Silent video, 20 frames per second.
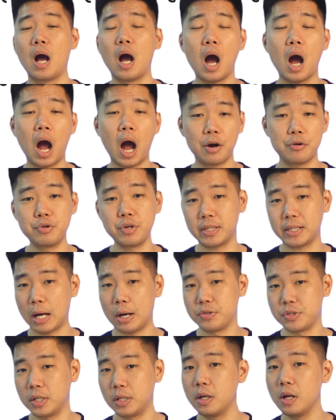
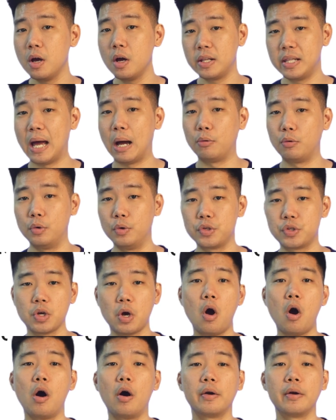100,000 downloads
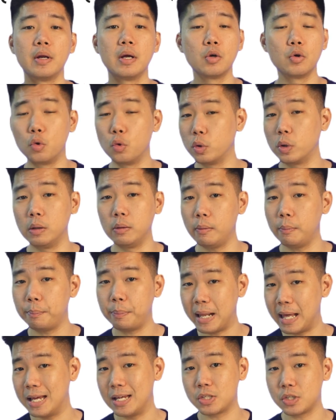on Google
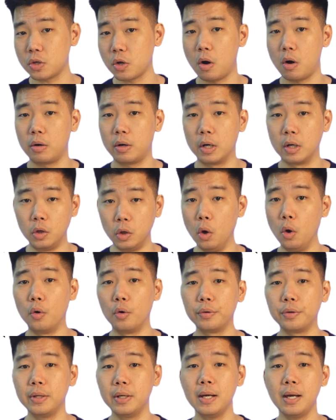Play Store
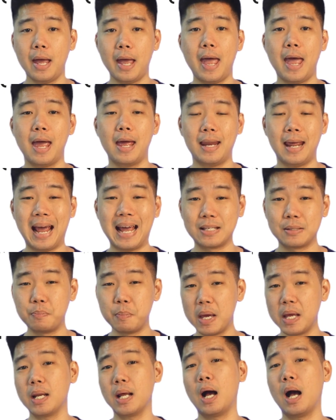alone and has
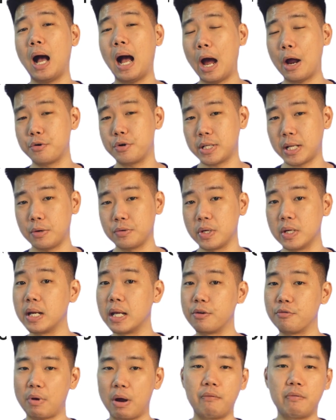made 100,000
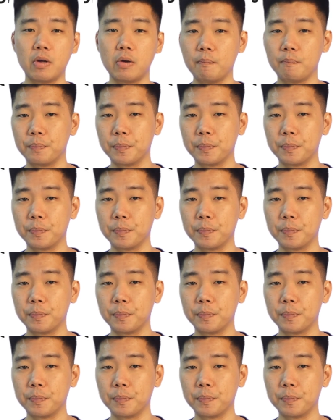in revenue.